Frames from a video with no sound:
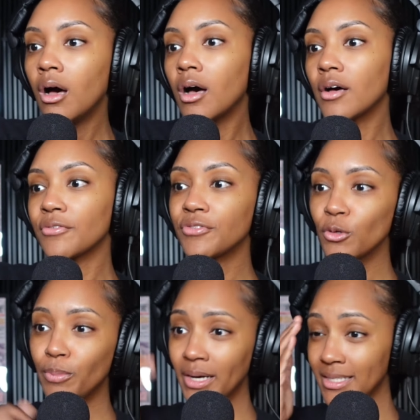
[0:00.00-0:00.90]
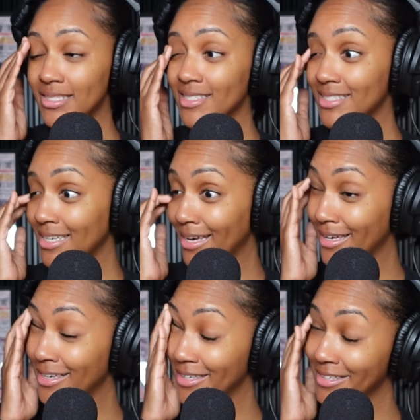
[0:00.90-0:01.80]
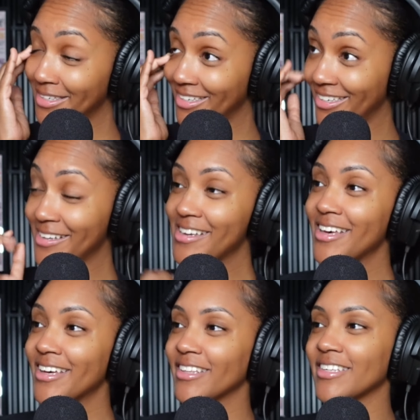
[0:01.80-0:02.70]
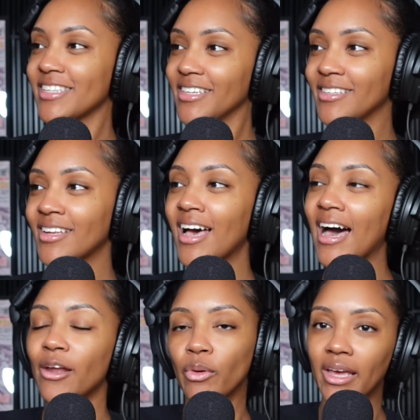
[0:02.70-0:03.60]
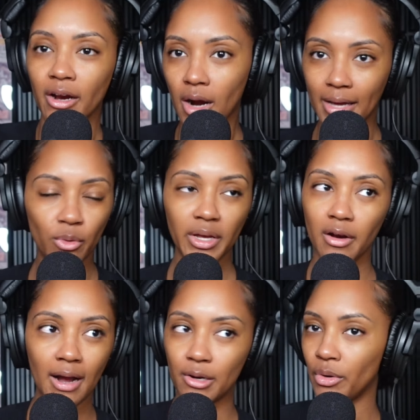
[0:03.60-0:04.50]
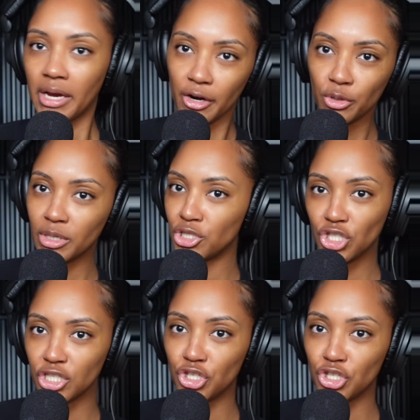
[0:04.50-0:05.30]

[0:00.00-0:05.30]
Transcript: A few pints a day. Listen, I don't care. I don't care. I don't care. You can judge your